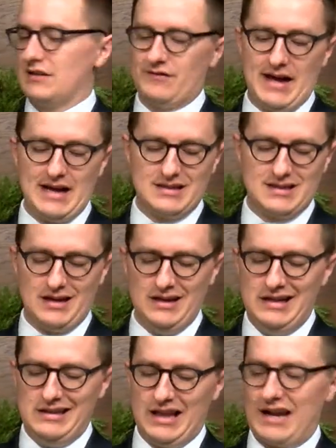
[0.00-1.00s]
of like that. Uh,
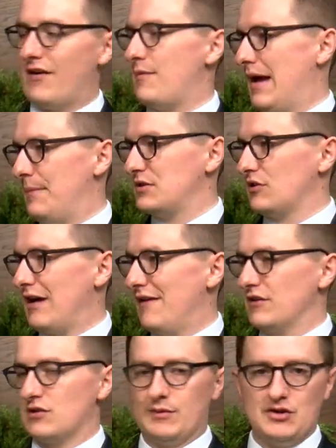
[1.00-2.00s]
a lot of our maps and
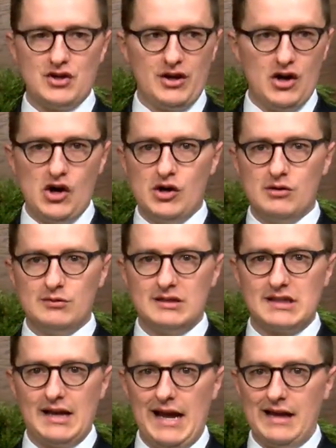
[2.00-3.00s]
graphics, when we show you at home, we
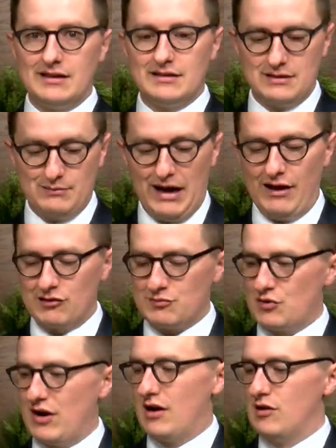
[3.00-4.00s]
say, "Hey, this is in miles
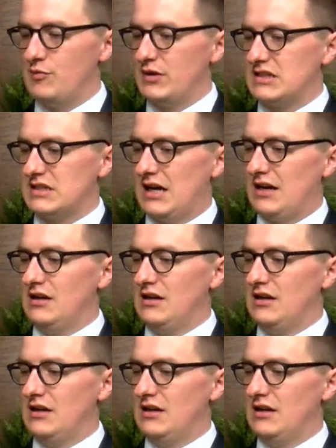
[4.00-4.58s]
per hour." But uh,